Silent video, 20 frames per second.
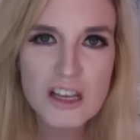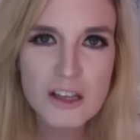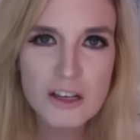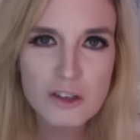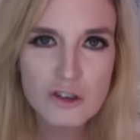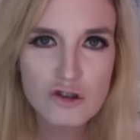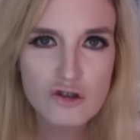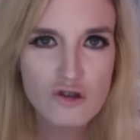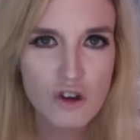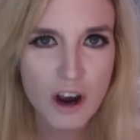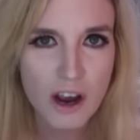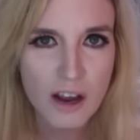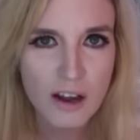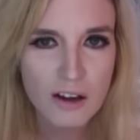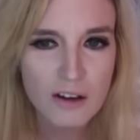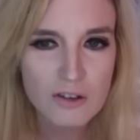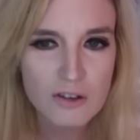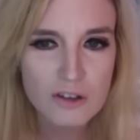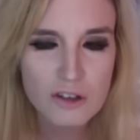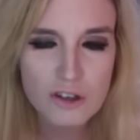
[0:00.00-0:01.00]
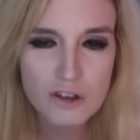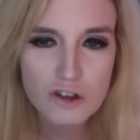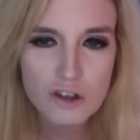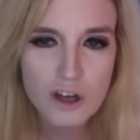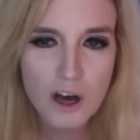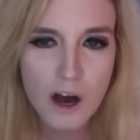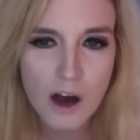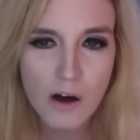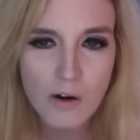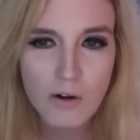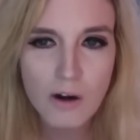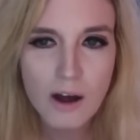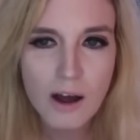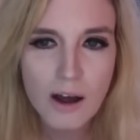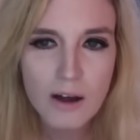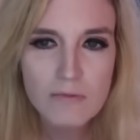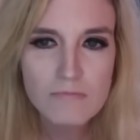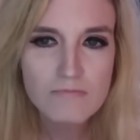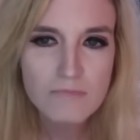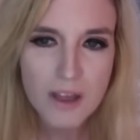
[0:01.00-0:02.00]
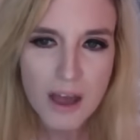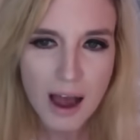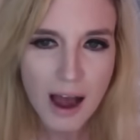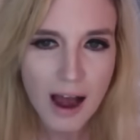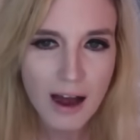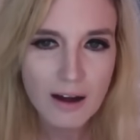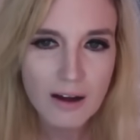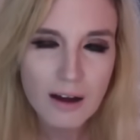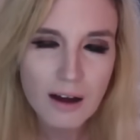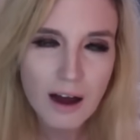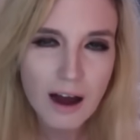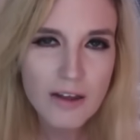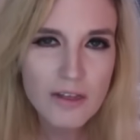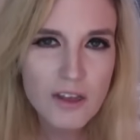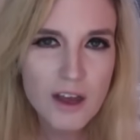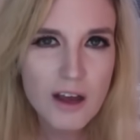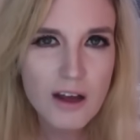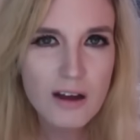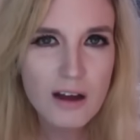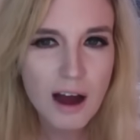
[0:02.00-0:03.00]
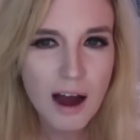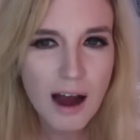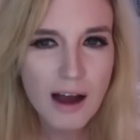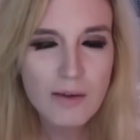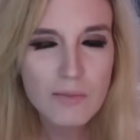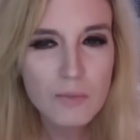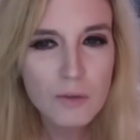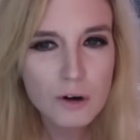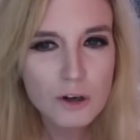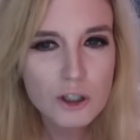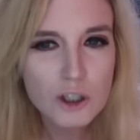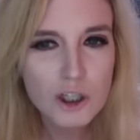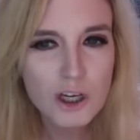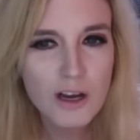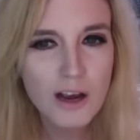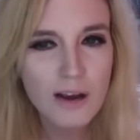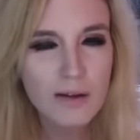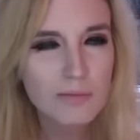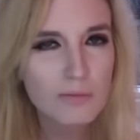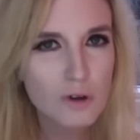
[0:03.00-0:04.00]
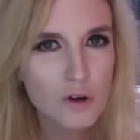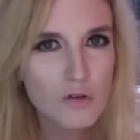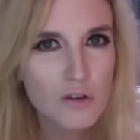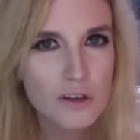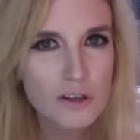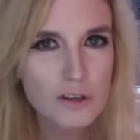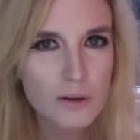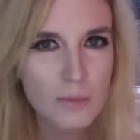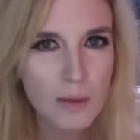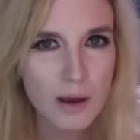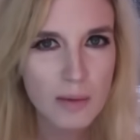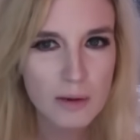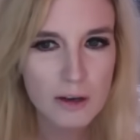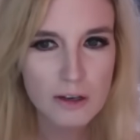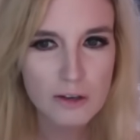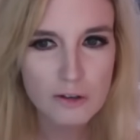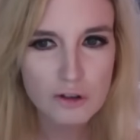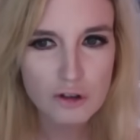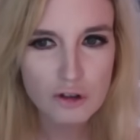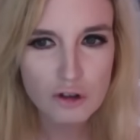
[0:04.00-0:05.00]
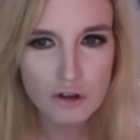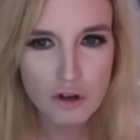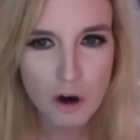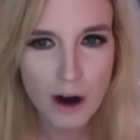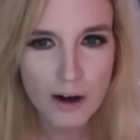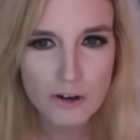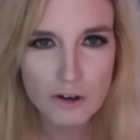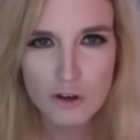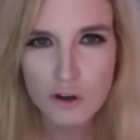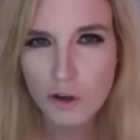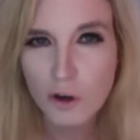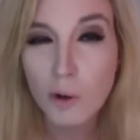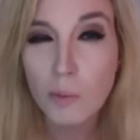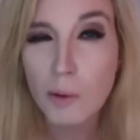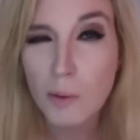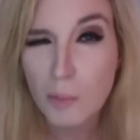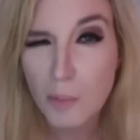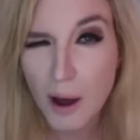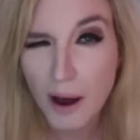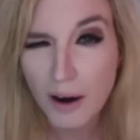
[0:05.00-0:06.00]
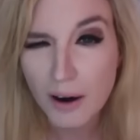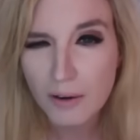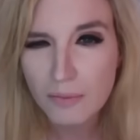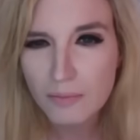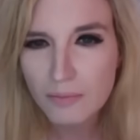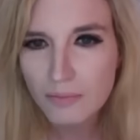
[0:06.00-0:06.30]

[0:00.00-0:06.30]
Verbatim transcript: the strings. So yeah, I think I appreciate movies that maybe try to do a little bit better.